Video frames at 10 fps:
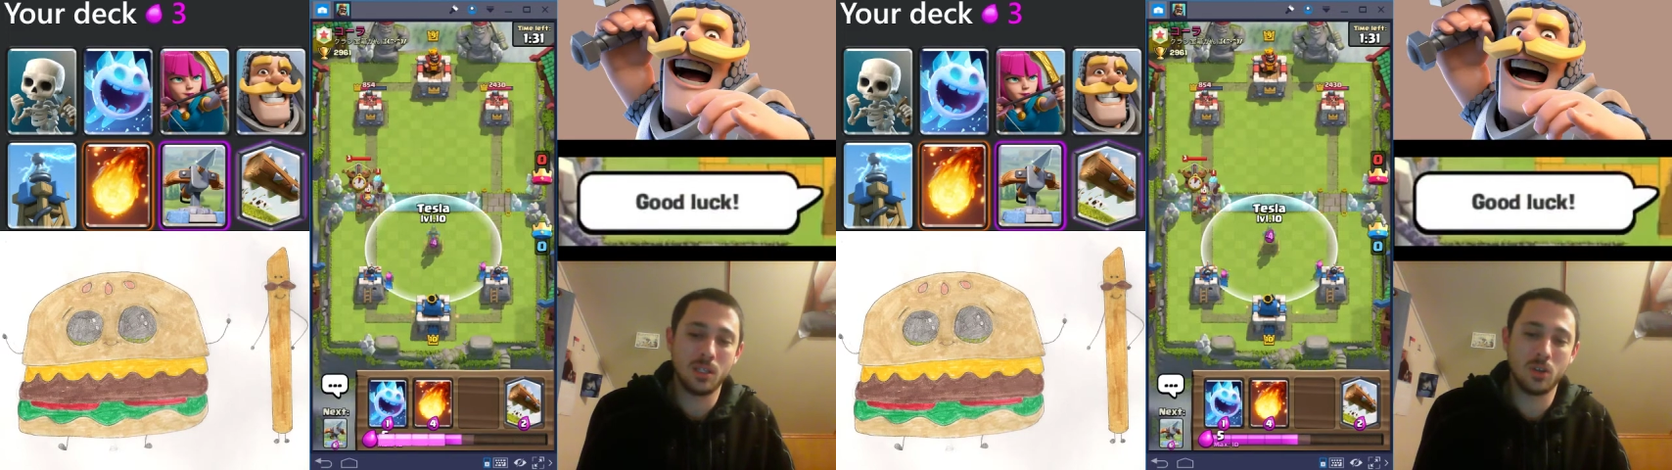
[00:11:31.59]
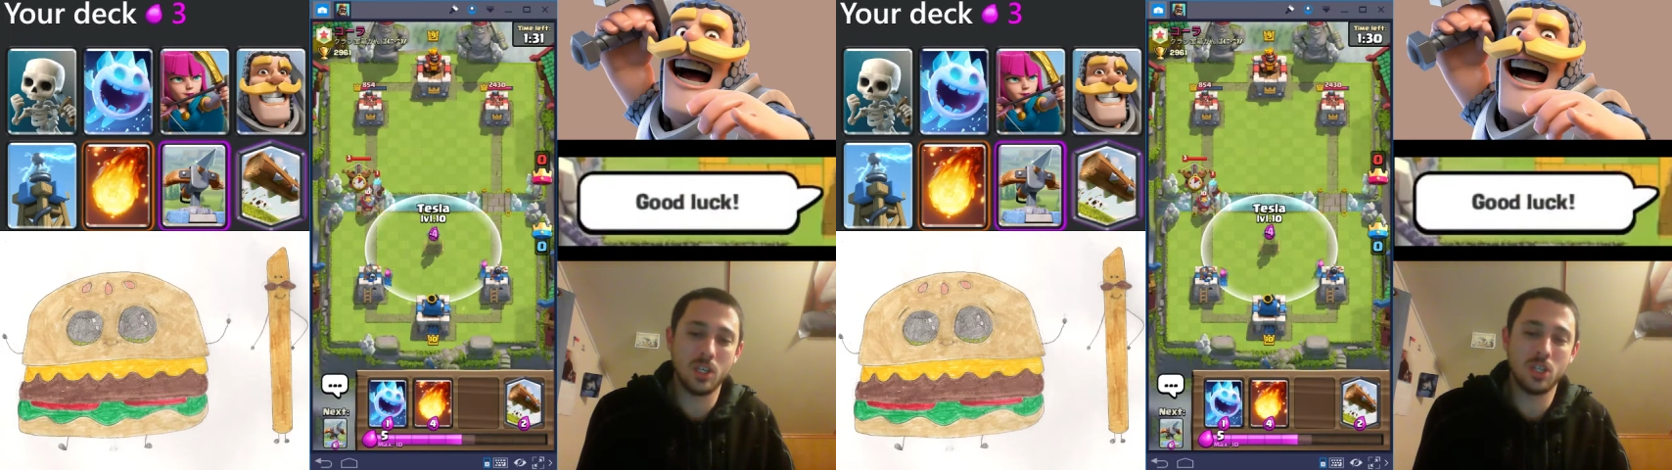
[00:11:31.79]

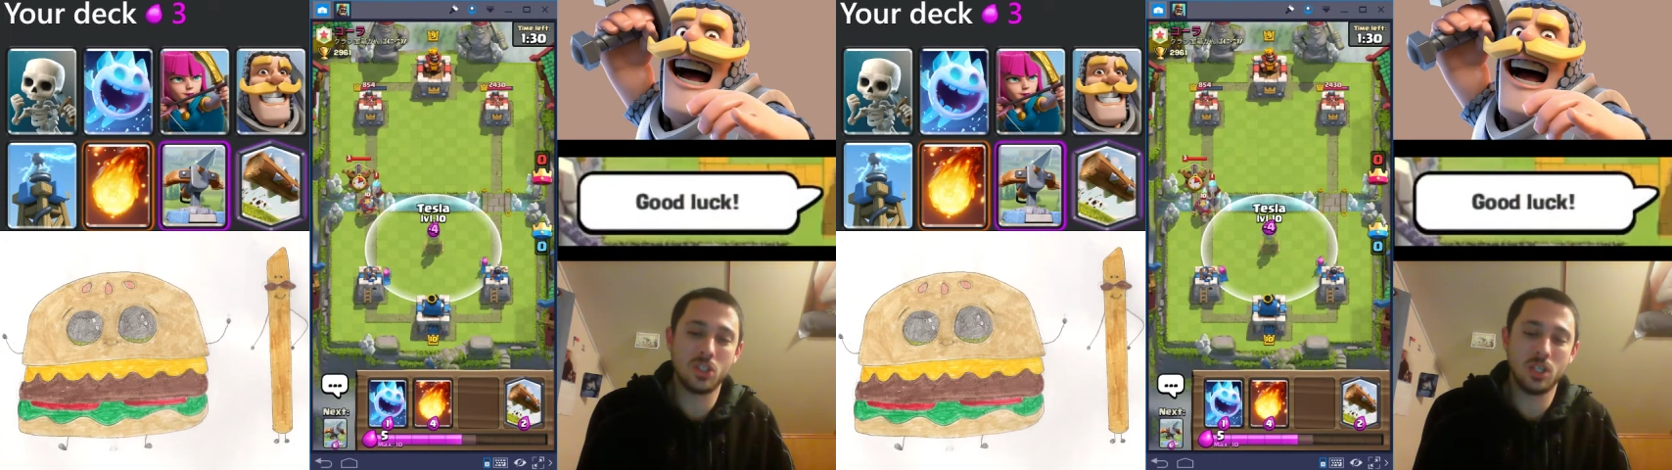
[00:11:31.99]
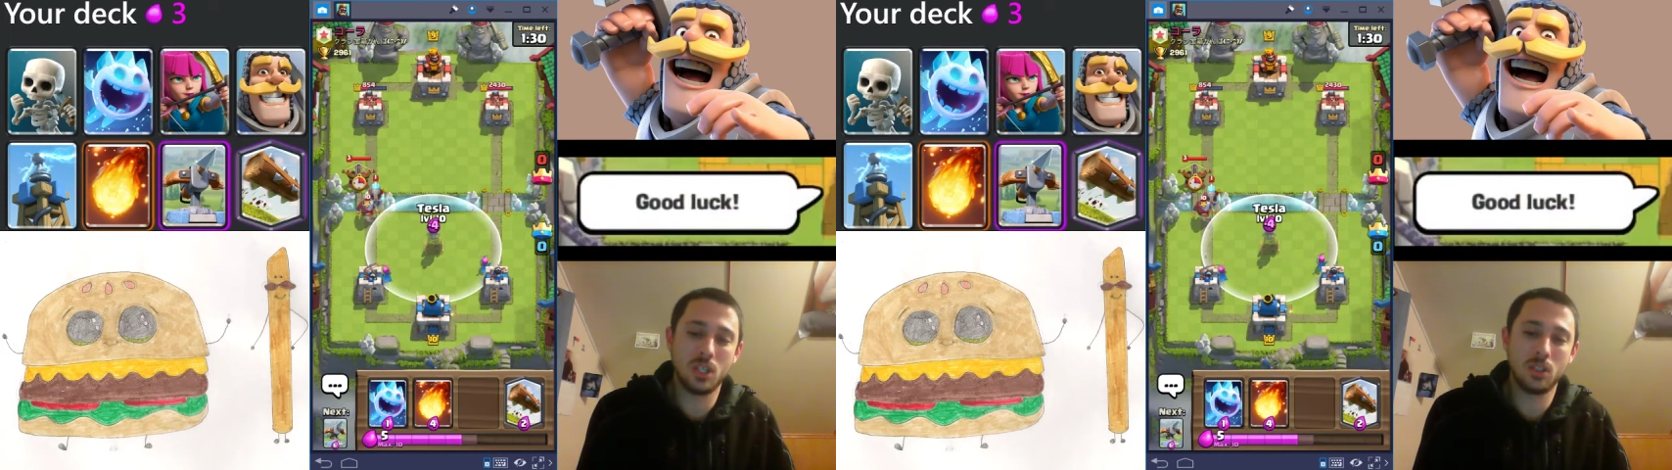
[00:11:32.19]
they're
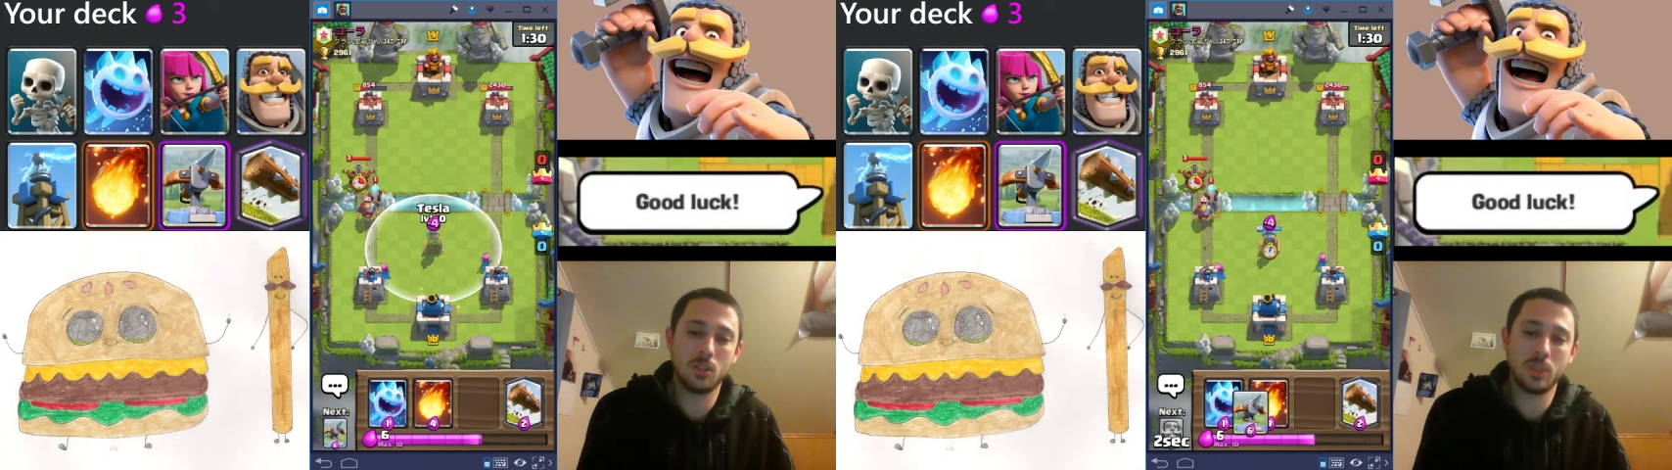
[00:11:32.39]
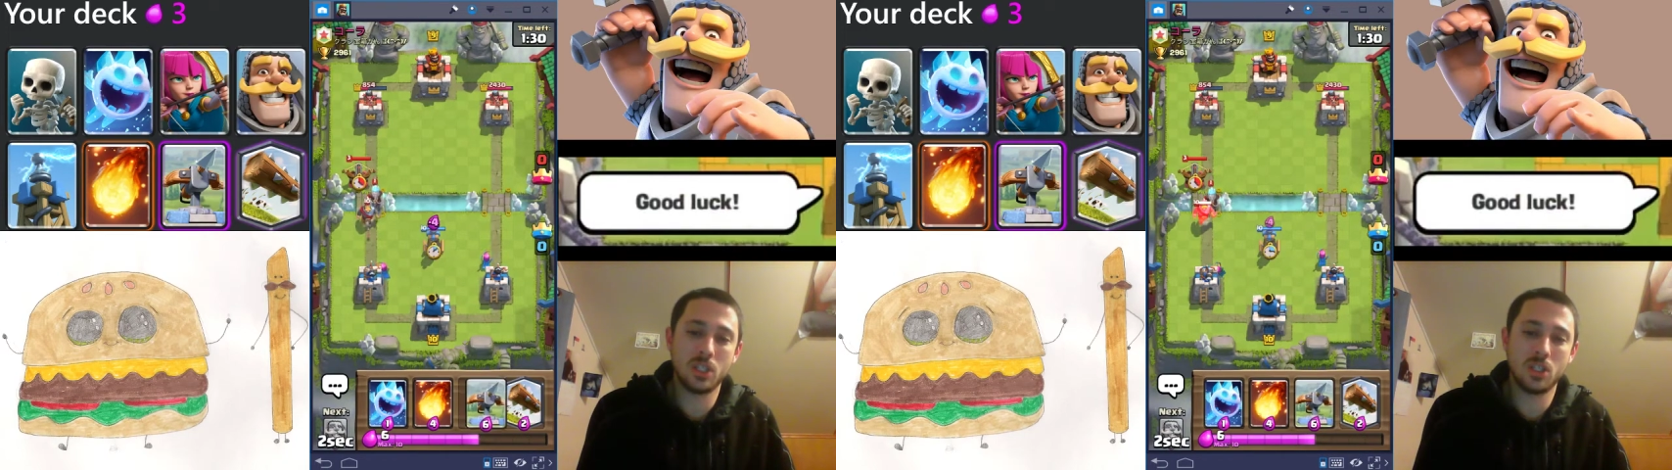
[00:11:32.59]
each going to get a
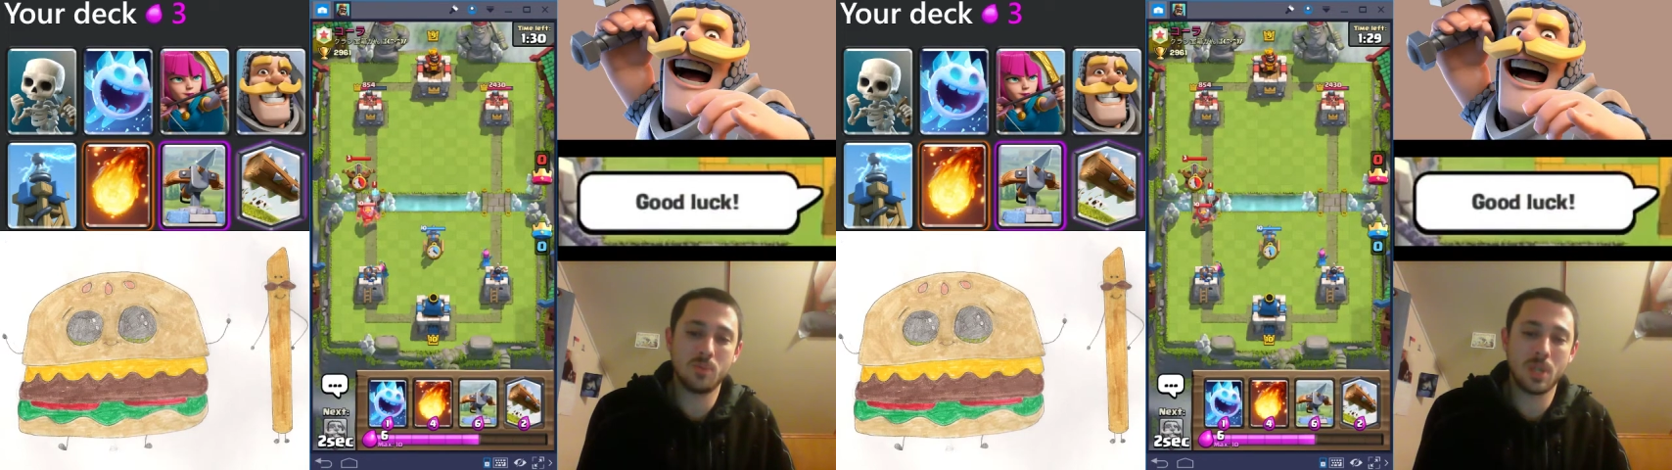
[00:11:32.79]
little bit of chip